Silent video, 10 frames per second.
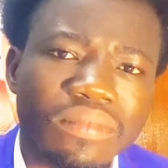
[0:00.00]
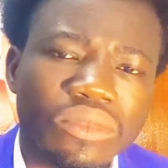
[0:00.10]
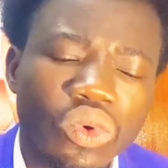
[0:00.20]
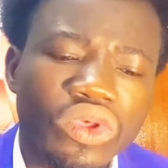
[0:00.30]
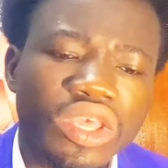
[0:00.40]

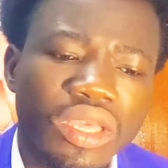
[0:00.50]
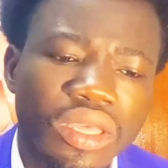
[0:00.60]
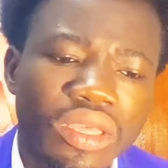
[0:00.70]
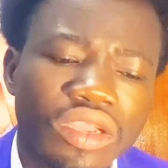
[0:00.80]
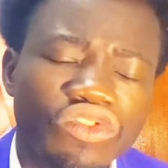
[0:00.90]
Okay,
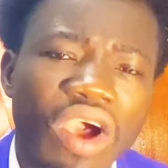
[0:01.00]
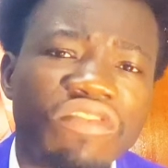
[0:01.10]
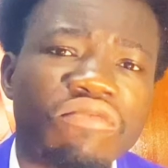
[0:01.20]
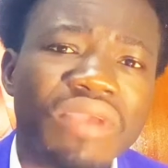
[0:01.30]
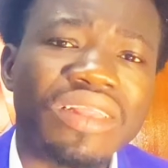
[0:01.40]
so I have
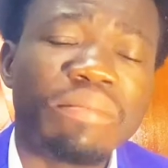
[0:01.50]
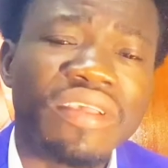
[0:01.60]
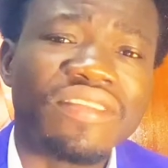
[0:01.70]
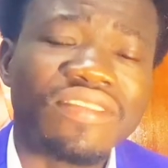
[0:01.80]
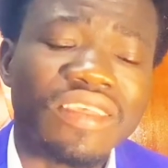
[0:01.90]
to make the
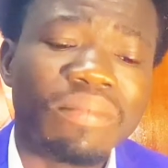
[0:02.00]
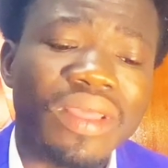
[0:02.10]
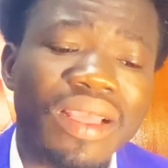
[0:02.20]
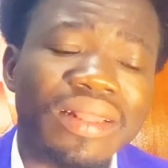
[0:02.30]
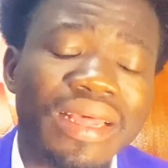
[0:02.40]
basis same,
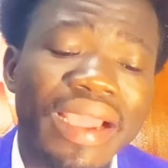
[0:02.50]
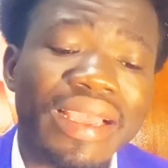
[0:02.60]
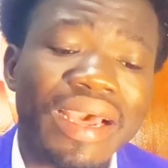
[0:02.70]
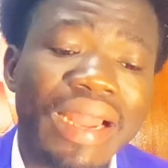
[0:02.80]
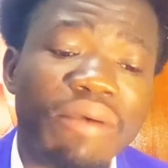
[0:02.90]
then I
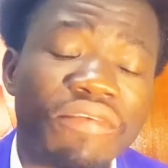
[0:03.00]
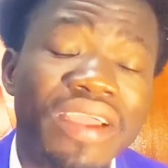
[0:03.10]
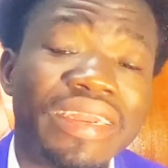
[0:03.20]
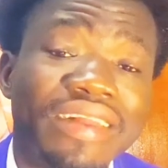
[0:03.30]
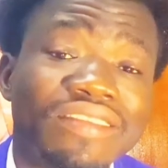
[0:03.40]
can
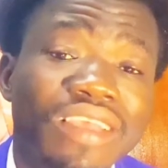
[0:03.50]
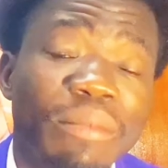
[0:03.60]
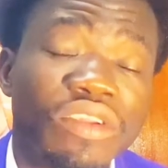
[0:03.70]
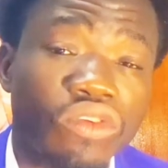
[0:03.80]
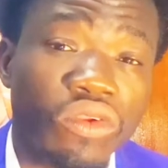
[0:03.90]
find the LCM
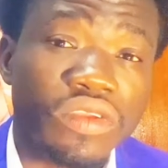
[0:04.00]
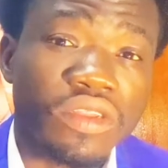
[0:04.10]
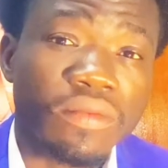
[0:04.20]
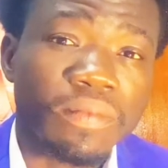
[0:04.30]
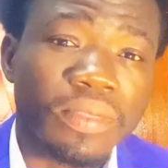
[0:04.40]
and solve it.
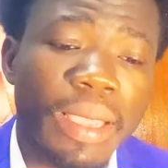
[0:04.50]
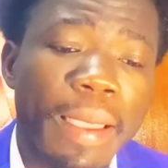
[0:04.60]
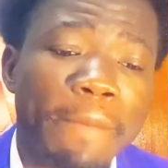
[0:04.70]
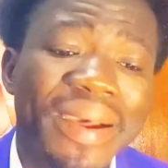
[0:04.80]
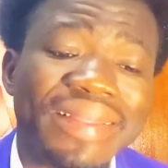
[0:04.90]

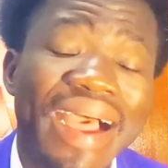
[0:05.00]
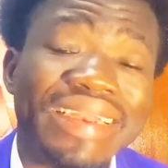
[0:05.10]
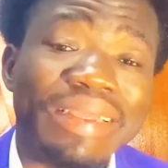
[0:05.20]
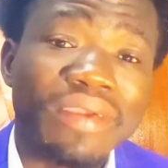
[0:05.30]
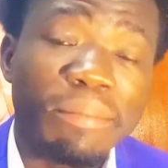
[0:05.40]
But at
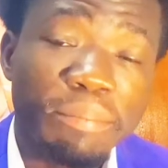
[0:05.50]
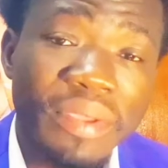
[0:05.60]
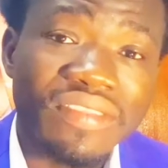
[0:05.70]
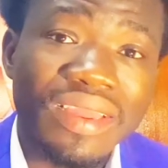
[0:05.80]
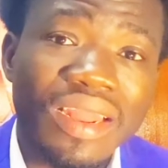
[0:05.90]
the
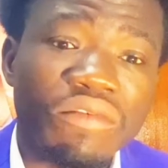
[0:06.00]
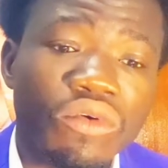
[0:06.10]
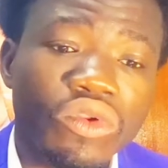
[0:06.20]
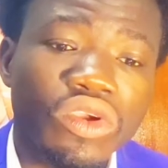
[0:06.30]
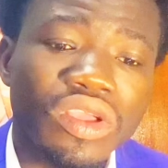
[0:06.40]
basic
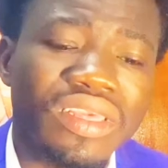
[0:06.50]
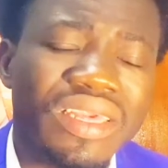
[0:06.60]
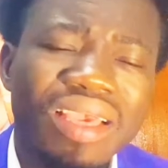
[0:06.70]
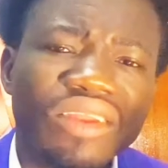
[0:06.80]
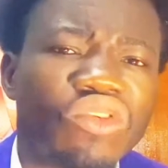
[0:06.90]
level, he
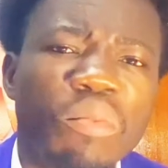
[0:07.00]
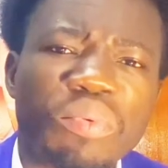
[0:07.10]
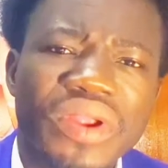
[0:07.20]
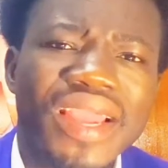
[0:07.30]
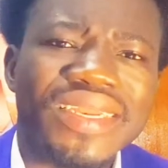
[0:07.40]
can't
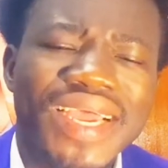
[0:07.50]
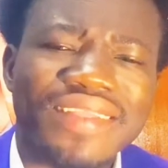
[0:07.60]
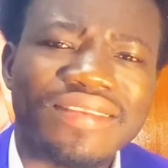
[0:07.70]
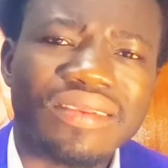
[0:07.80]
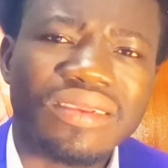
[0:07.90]
comprehend that.
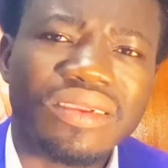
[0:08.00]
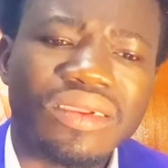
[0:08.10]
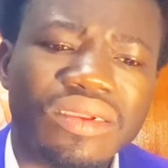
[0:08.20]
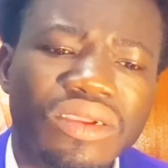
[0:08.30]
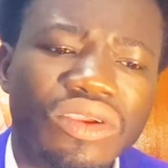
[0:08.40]

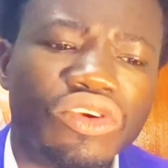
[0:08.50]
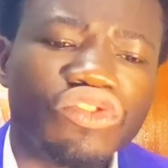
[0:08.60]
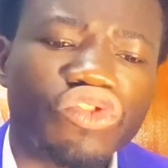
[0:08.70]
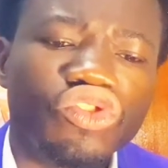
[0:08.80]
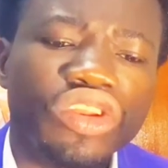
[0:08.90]

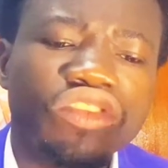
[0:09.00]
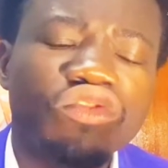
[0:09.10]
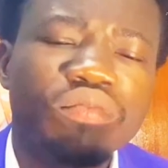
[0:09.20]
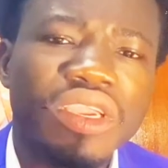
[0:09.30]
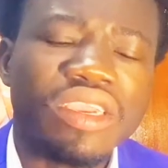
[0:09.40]
So you need to
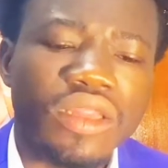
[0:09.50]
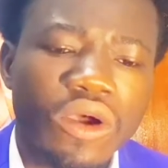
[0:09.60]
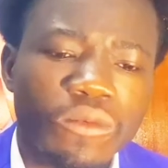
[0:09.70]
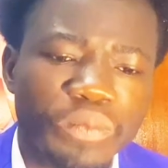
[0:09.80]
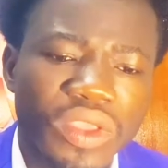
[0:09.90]
break it
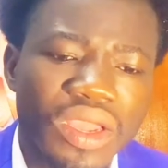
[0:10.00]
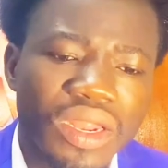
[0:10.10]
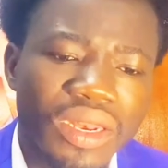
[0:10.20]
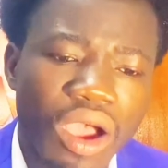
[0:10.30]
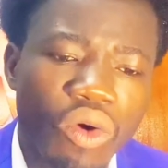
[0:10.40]
down.
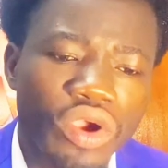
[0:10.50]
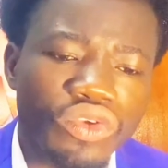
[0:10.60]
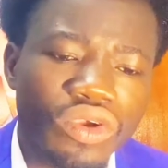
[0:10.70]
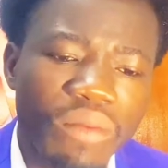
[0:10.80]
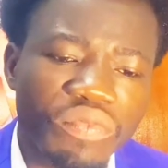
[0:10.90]
Now when you
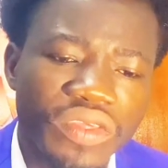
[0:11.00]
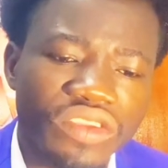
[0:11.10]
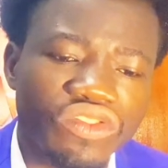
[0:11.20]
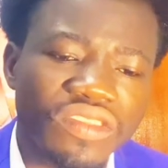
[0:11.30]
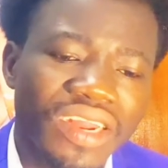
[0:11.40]
come to
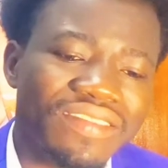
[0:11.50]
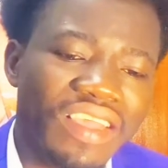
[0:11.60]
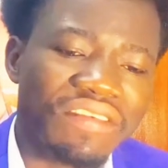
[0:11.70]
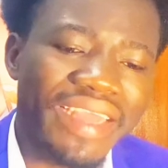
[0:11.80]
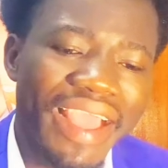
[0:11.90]
this, you see that
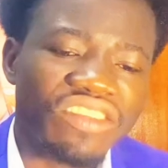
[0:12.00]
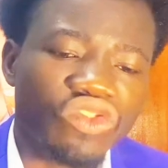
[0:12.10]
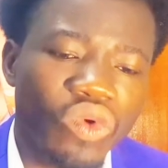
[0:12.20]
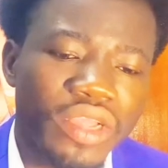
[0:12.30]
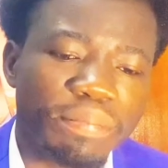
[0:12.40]
7x
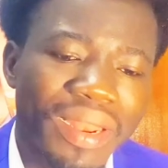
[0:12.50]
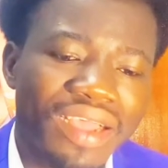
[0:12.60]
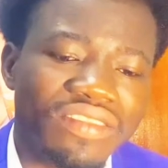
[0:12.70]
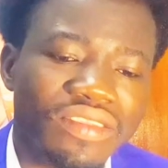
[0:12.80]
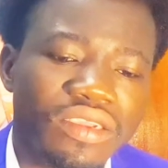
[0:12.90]
squared
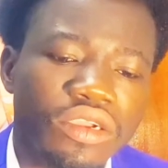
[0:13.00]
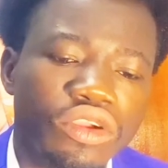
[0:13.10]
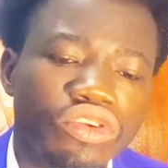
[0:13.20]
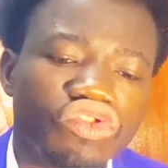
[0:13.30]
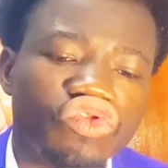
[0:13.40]
plus
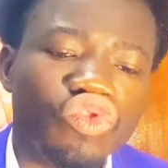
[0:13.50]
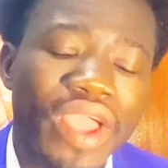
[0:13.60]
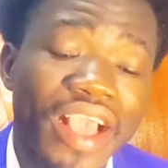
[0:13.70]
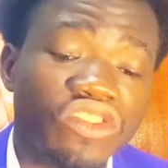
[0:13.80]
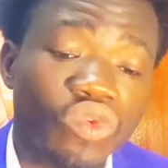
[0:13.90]

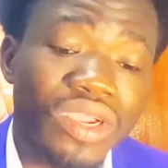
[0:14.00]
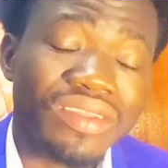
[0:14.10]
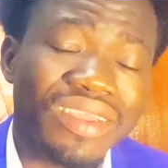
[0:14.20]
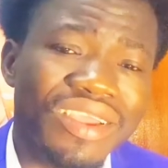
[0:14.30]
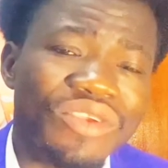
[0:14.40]
2x squared.